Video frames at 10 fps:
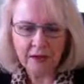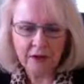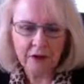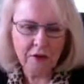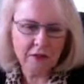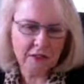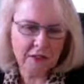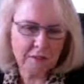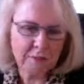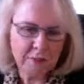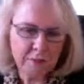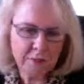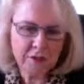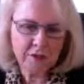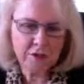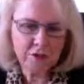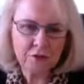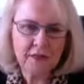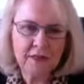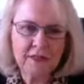And notice that people that
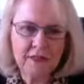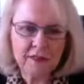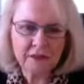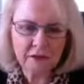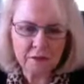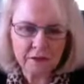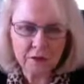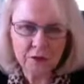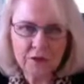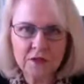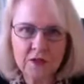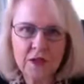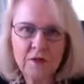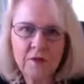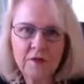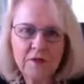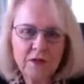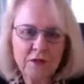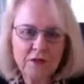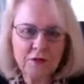choose us as their mentors, people
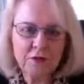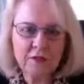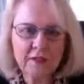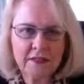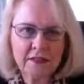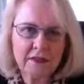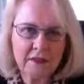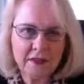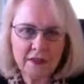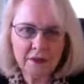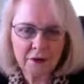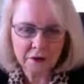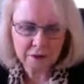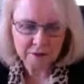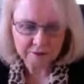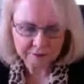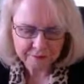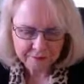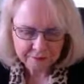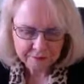that choose us as their heroes
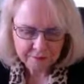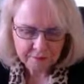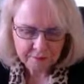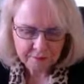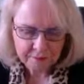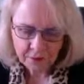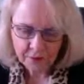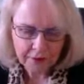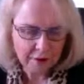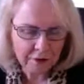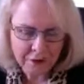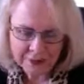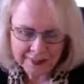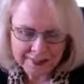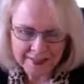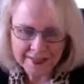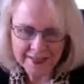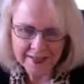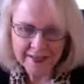or heroines,